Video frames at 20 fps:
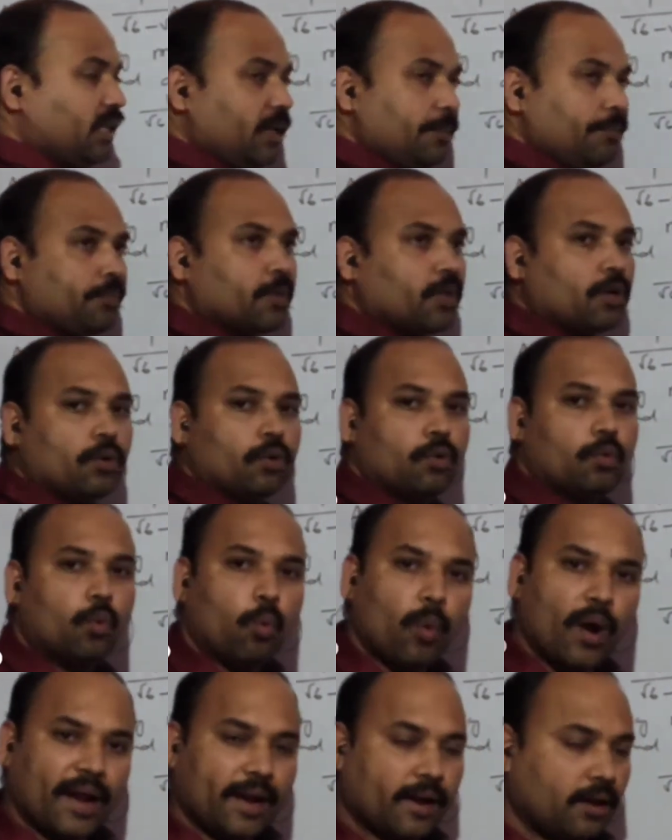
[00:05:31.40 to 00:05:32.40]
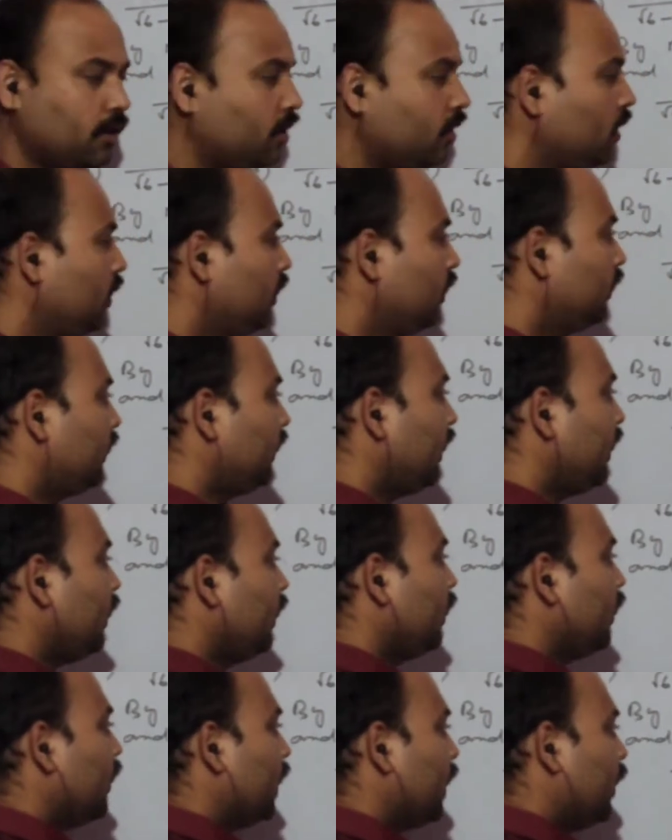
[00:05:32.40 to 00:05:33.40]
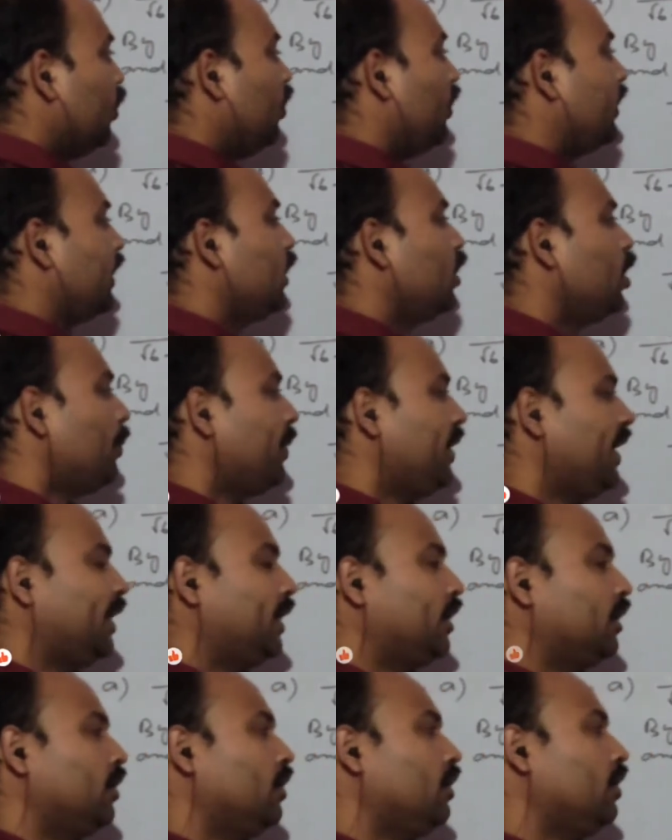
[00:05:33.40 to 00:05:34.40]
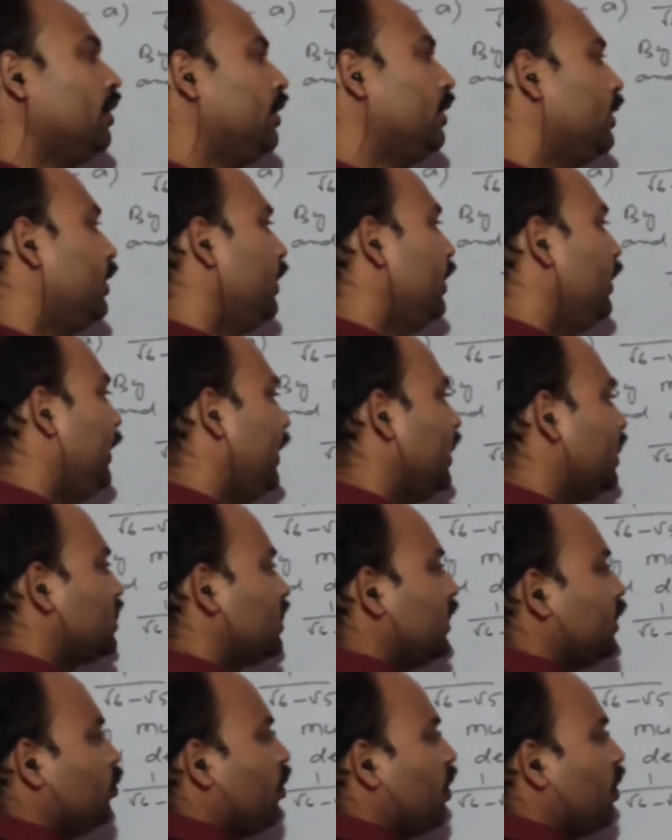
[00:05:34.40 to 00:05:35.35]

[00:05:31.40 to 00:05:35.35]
a 1. Then your denominator, it is in